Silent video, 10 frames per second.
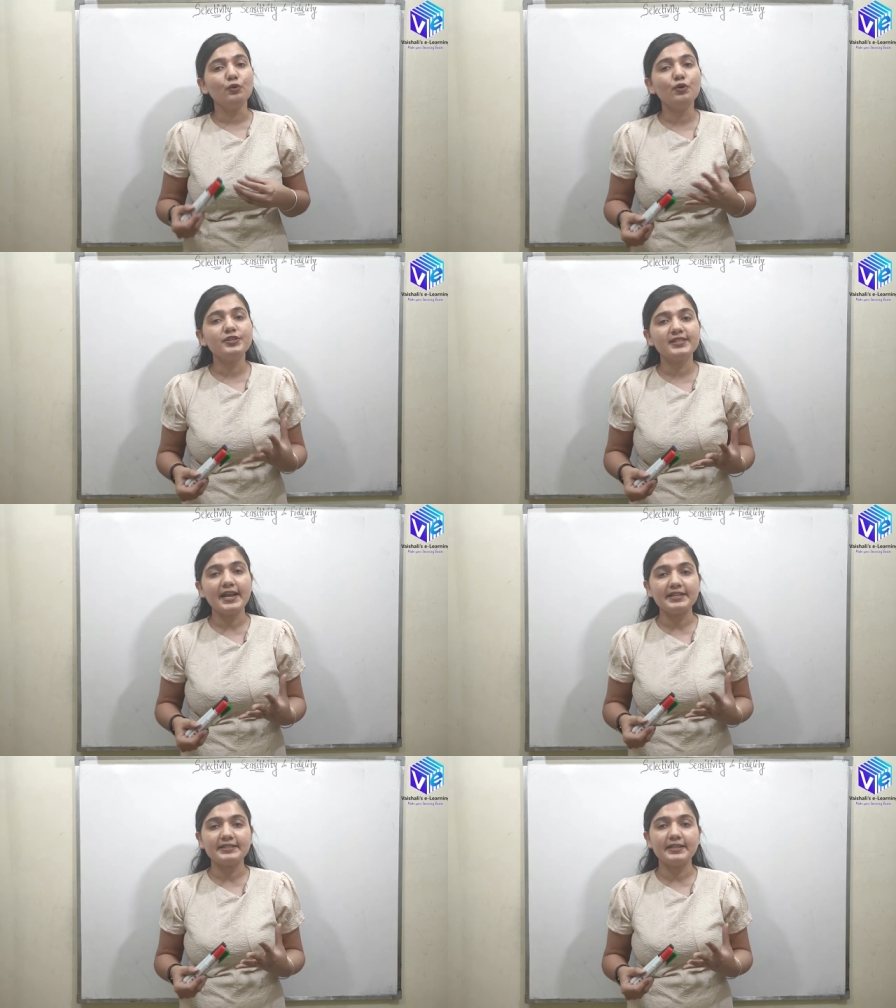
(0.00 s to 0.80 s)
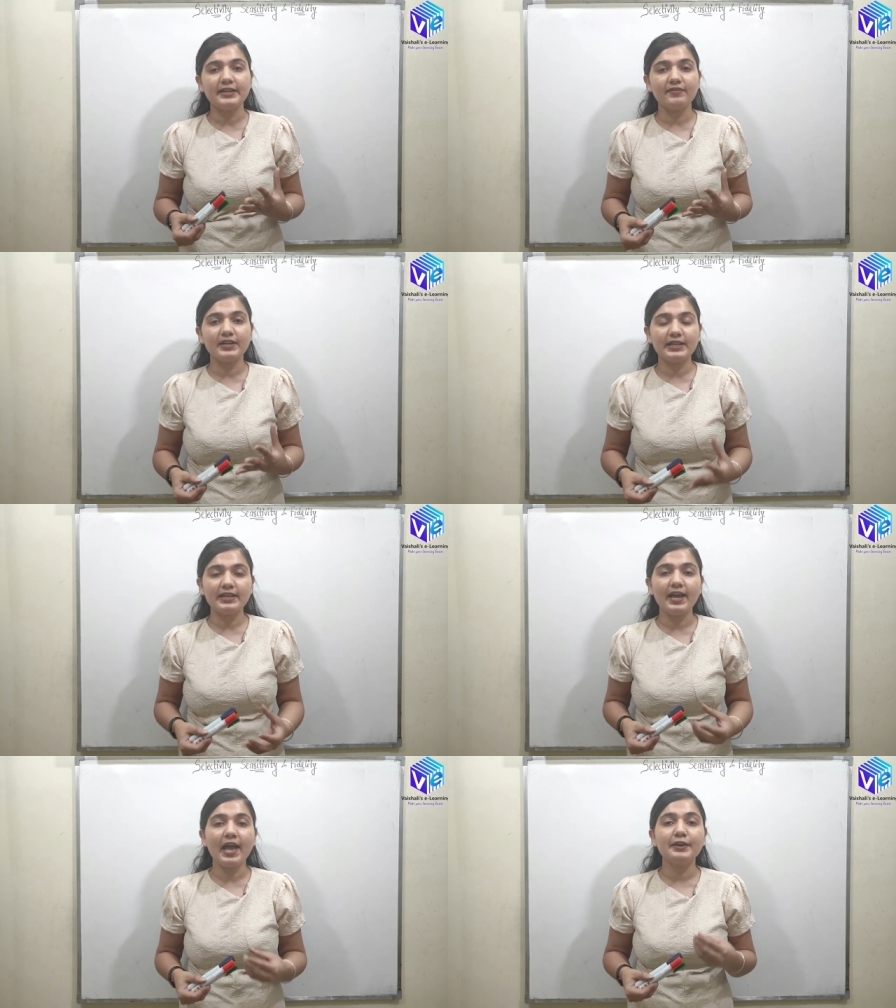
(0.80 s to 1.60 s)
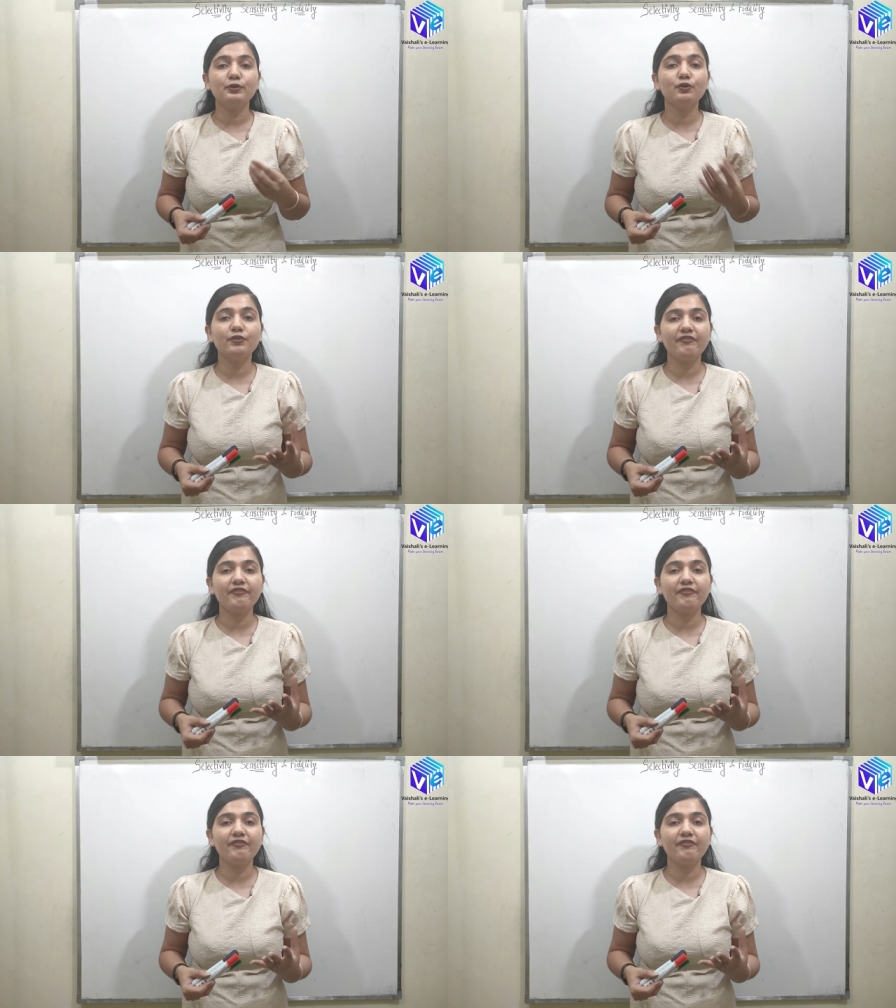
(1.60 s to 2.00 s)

good sensitivity and good